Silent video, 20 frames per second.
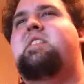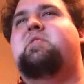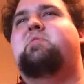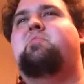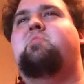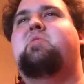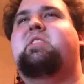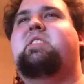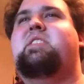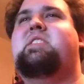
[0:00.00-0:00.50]

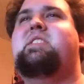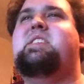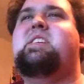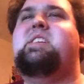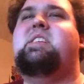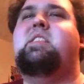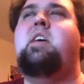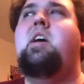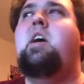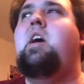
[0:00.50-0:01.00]
it's really
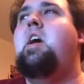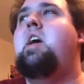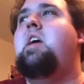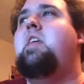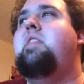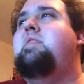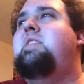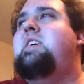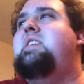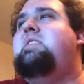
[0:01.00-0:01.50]
neat.
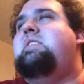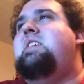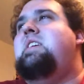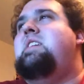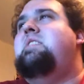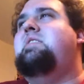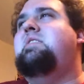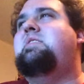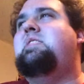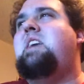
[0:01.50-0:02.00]
This
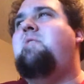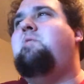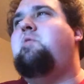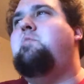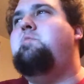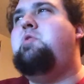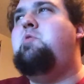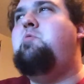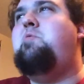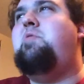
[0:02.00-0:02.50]
is a set
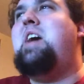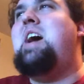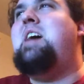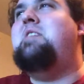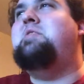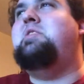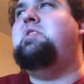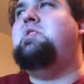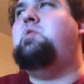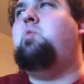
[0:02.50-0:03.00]
from
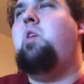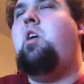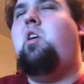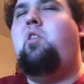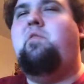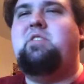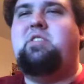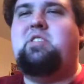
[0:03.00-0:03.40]
2012.